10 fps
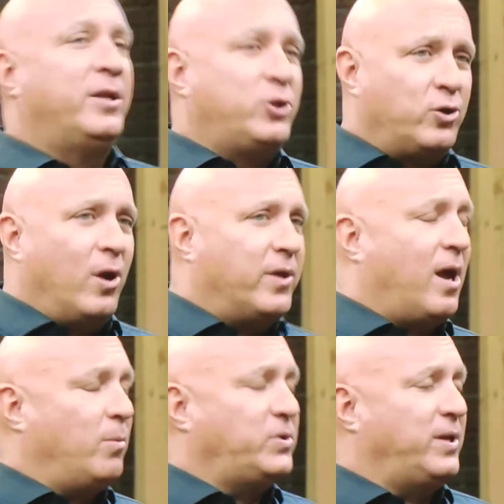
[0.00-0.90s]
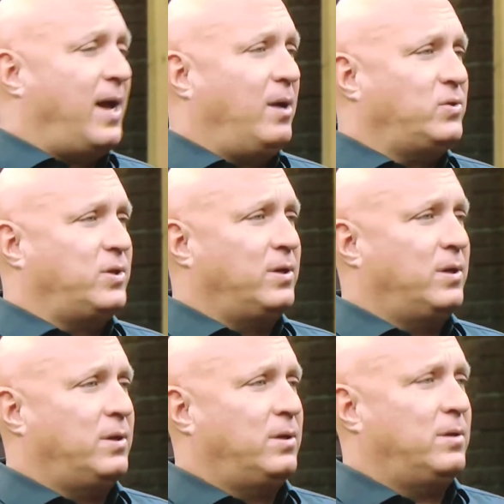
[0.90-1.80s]
Did you know the gun was in the house?
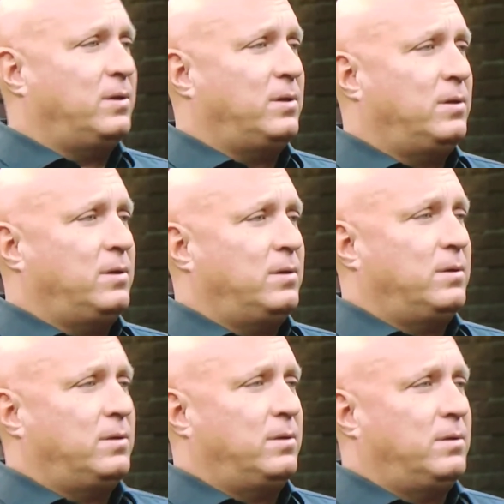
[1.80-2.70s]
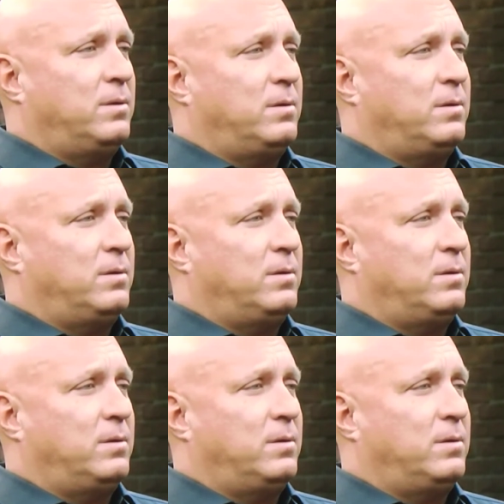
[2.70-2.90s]
Not